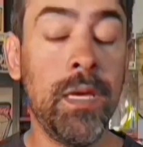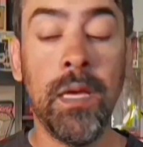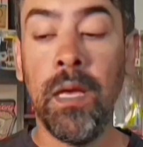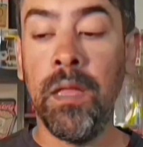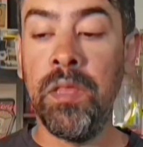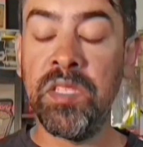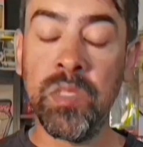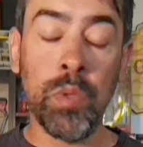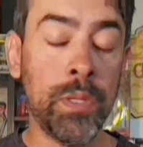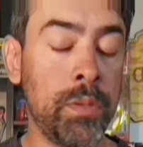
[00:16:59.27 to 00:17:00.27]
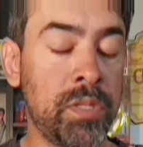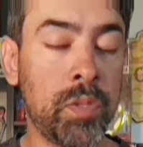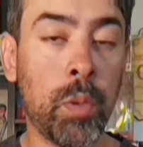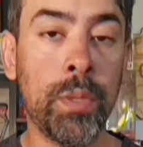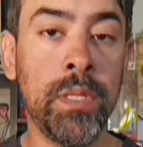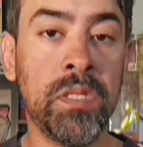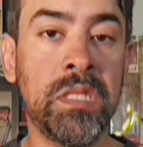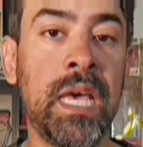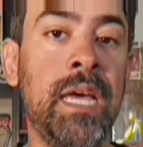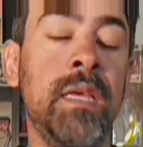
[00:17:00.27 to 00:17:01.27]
This is one of stories that